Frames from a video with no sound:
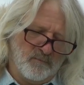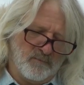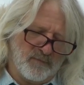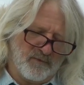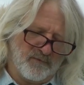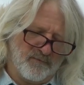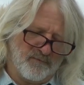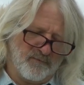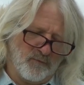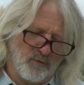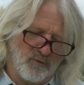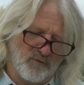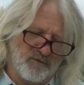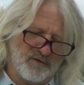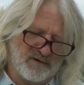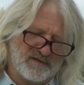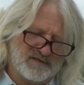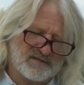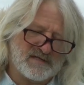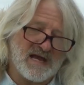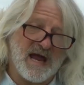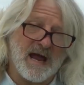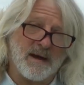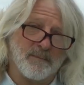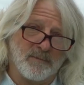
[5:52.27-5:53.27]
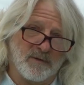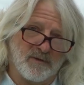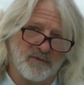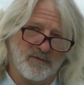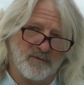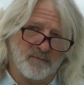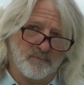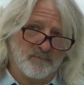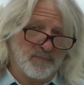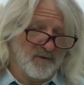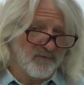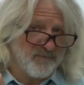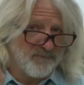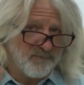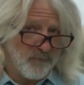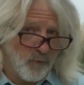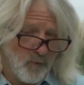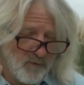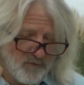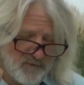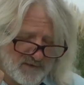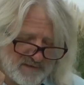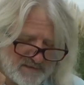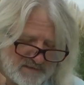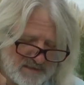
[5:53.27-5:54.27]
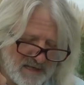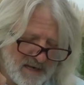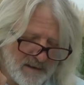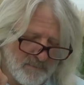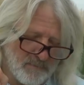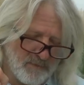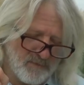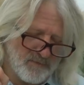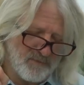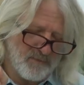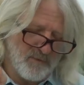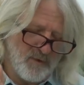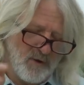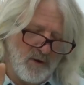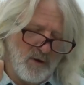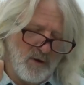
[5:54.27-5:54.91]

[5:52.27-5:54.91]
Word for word: before the Sabbath, before the Sabbath,